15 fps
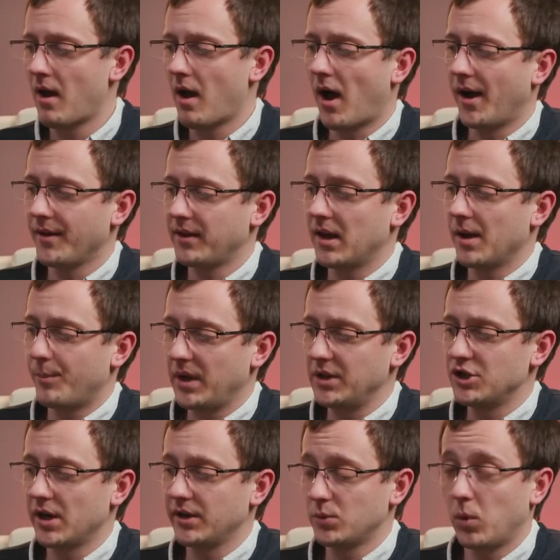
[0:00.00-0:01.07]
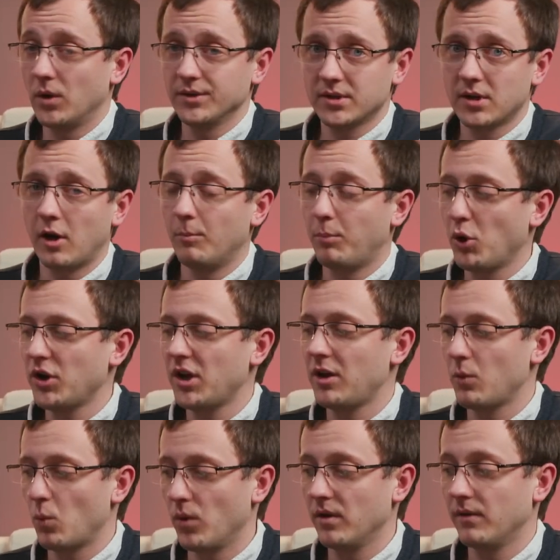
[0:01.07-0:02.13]
I think a BGH1 style body
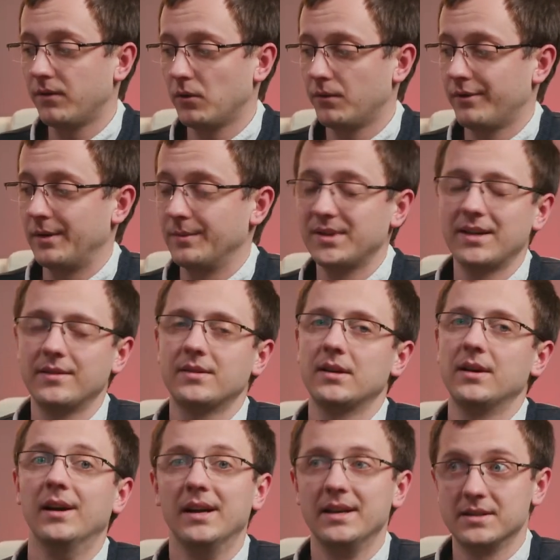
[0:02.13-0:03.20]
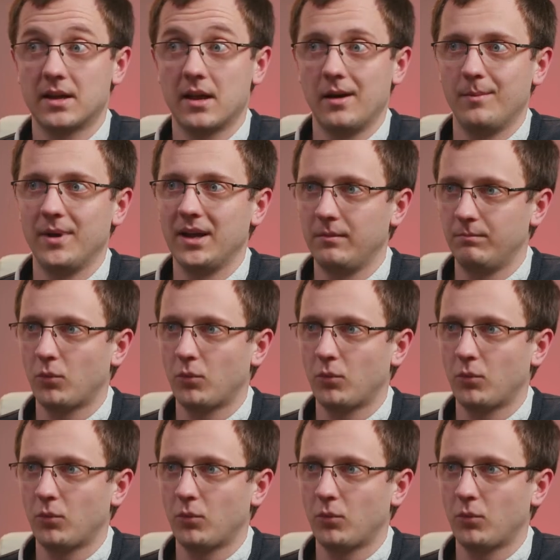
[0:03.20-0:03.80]
with a full frame sensor is going to be